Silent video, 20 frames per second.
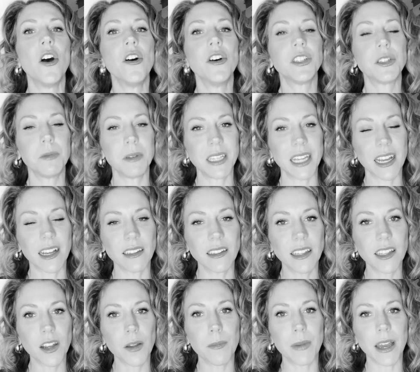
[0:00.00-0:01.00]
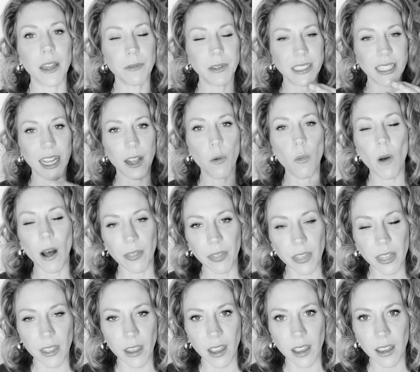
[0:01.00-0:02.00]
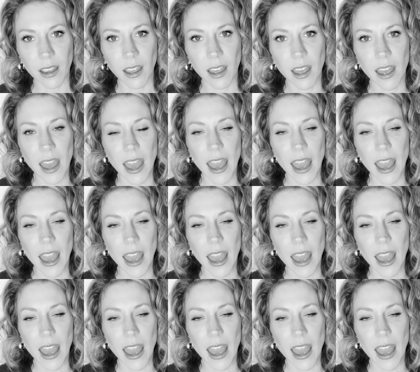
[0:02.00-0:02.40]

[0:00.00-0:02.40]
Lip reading: So we take a little bit, we take one thing,